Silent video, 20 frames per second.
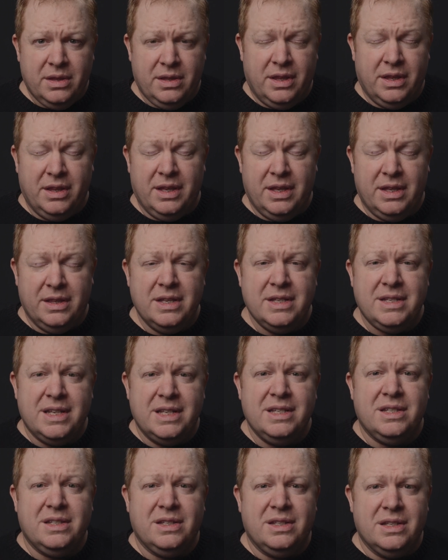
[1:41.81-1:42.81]
that in this
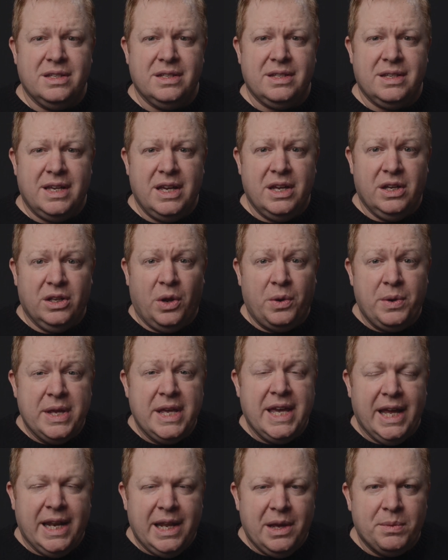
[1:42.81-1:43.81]
instance he could only
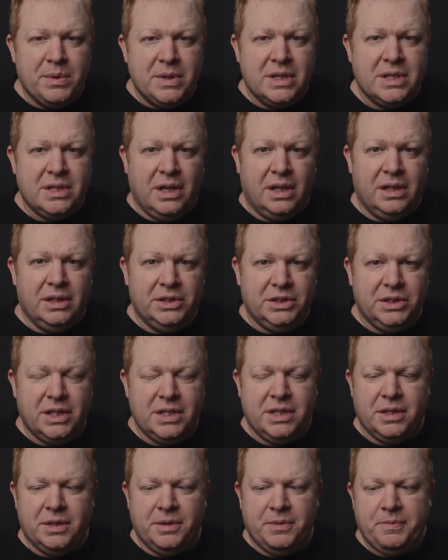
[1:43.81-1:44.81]
get it with a silent
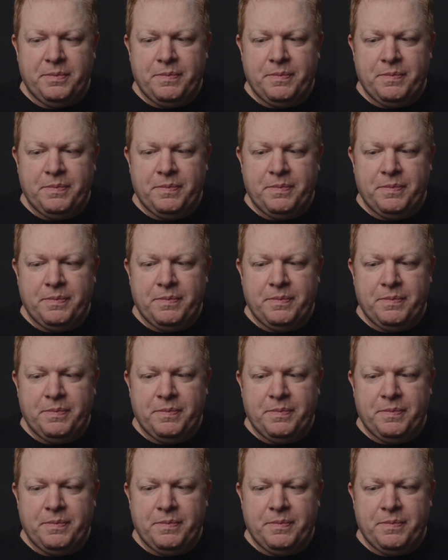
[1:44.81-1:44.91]
shutter.